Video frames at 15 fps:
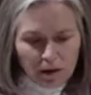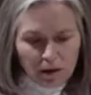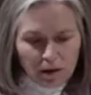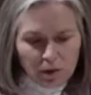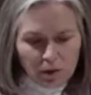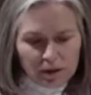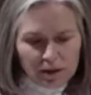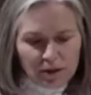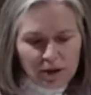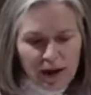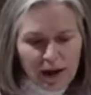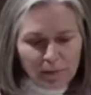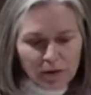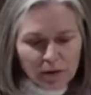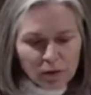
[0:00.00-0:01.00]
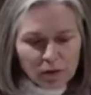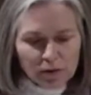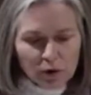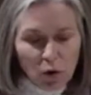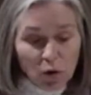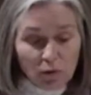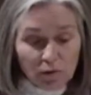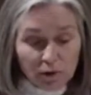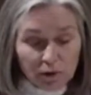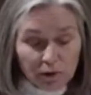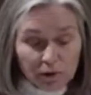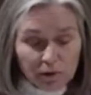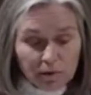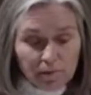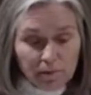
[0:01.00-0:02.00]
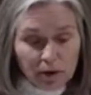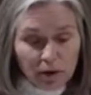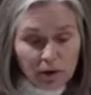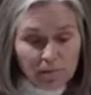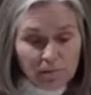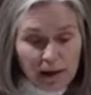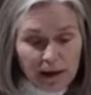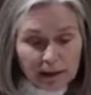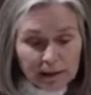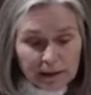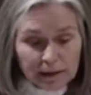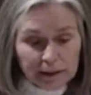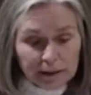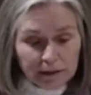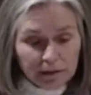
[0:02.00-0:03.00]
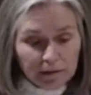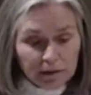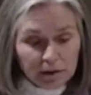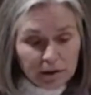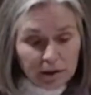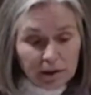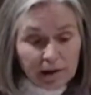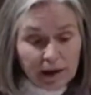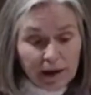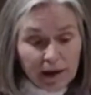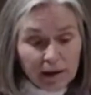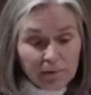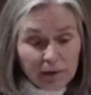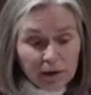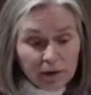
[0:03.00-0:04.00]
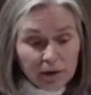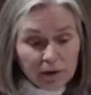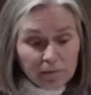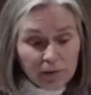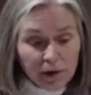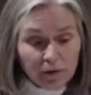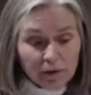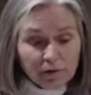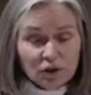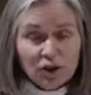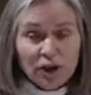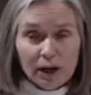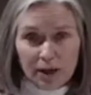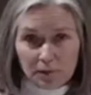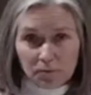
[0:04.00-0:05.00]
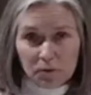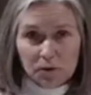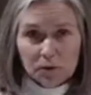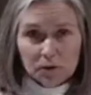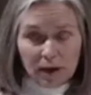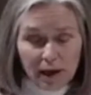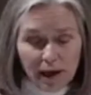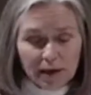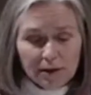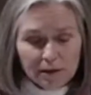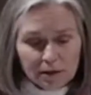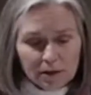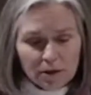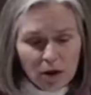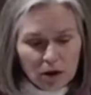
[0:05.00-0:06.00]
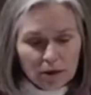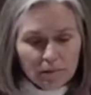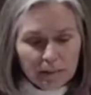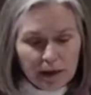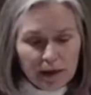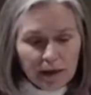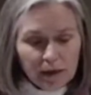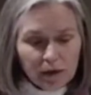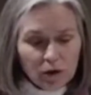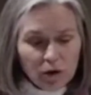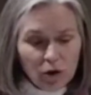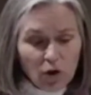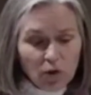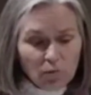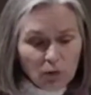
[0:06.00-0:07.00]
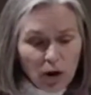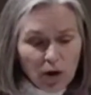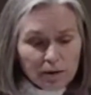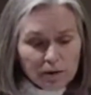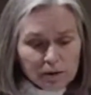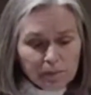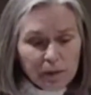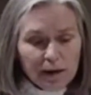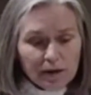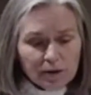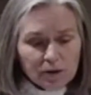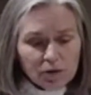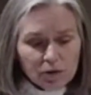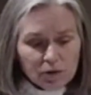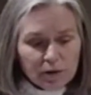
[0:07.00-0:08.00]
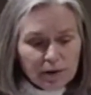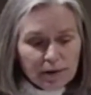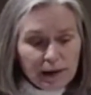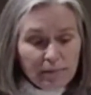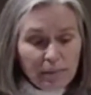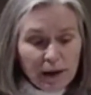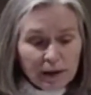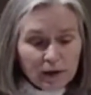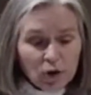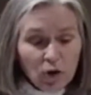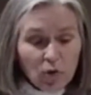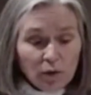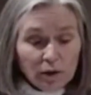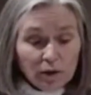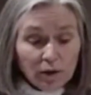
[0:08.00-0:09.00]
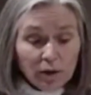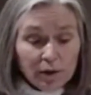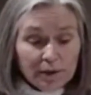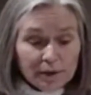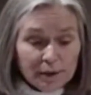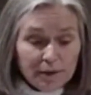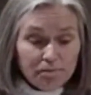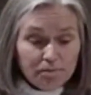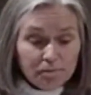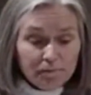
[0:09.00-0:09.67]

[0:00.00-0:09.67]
When the Sabbath was over, Mary Magdalene and Mary, the mother of James, and Salome brought spices so that they might go and anoint him.